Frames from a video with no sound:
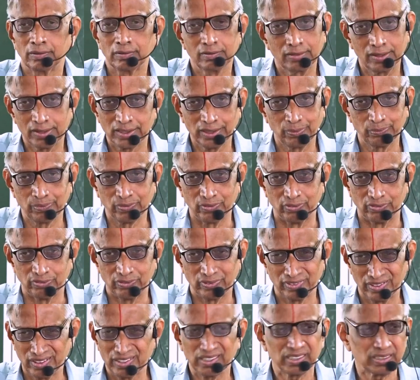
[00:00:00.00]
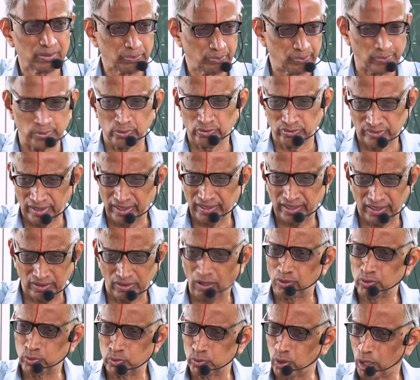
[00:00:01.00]
That's the proof. This is proof that
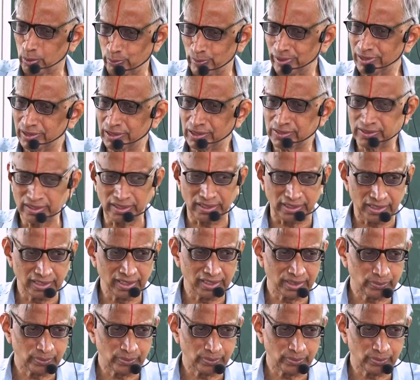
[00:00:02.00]
you normally see, I